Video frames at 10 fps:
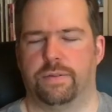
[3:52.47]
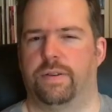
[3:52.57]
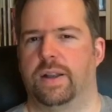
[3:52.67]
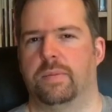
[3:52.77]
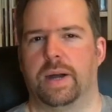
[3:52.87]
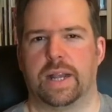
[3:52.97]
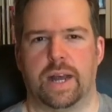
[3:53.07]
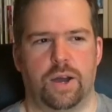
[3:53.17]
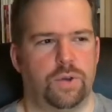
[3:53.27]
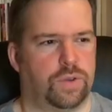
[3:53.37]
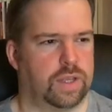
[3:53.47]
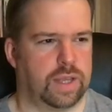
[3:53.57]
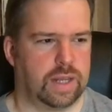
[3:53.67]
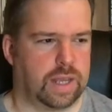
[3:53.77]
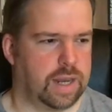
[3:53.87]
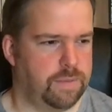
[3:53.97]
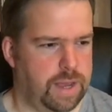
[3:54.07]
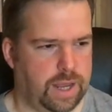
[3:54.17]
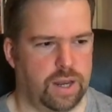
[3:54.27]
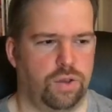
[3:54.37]
fun of buying a house and kind of
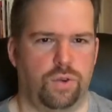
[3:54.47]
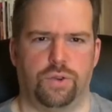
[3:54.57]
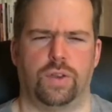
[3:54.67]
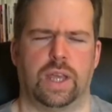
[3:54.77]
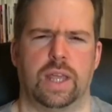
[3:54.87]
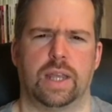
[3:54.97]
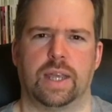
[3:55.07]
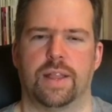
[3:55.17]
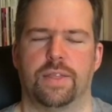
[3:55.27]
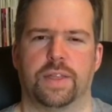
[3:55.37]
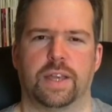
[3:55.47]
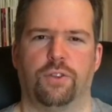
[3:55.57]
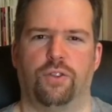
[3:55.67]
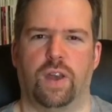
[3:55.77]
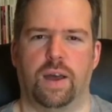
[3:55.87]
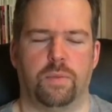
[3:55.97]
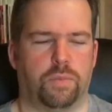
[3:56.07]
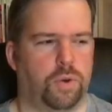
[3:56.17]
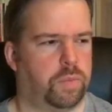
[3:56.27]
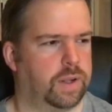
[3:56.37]
making it yours again and getting things set
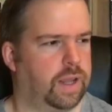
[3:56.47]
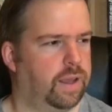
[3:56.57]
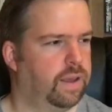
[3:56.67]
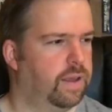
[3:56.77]
up properly.